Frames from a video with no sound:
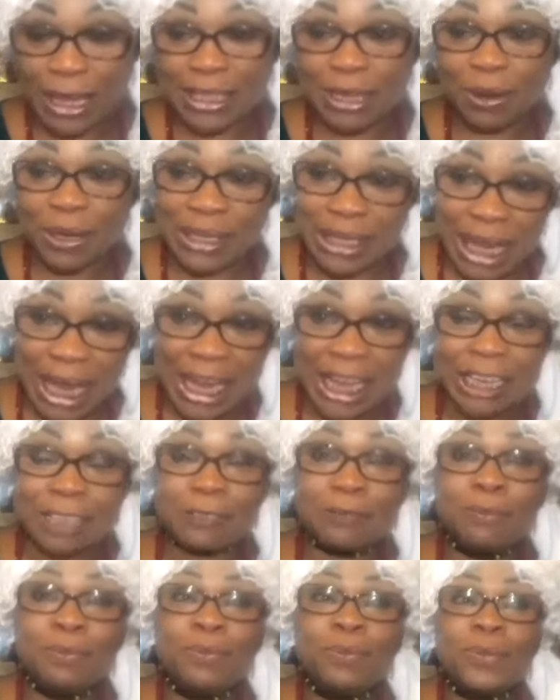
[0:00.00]
as I was
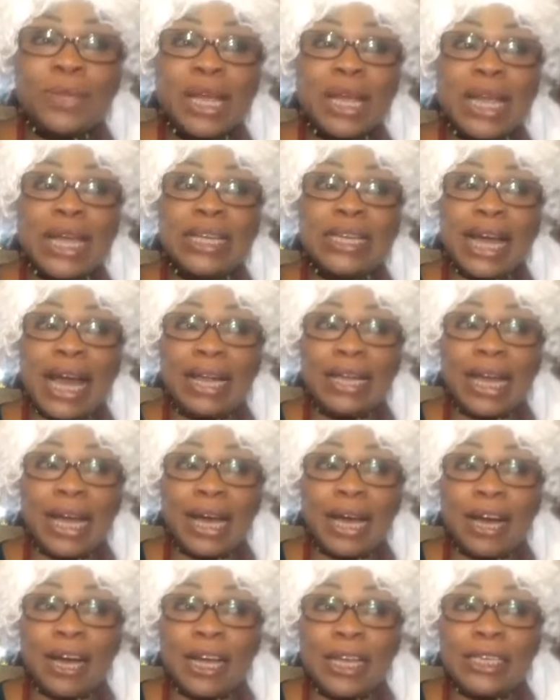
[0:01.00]
saying, in
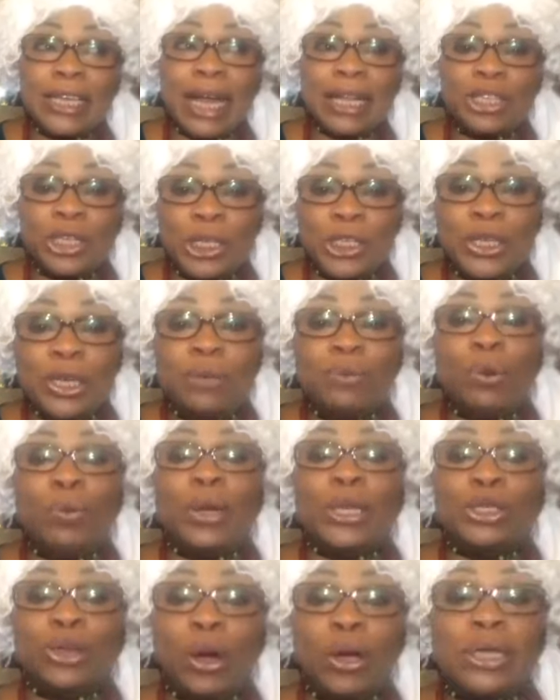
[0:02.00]
that teaching, we
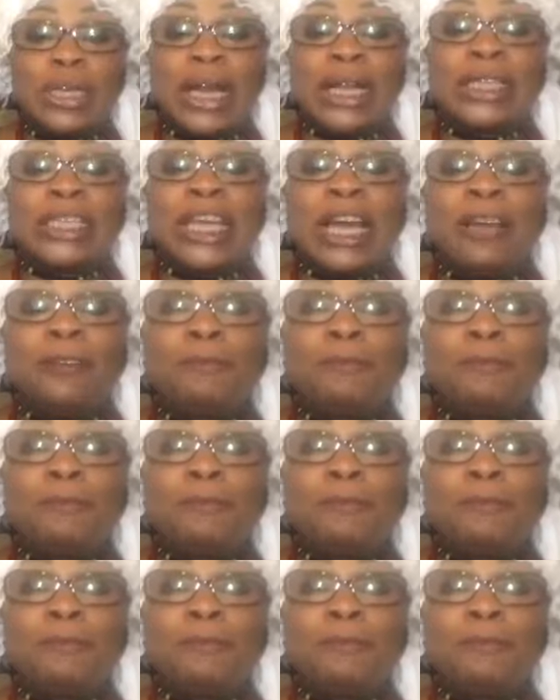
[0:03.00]
were told that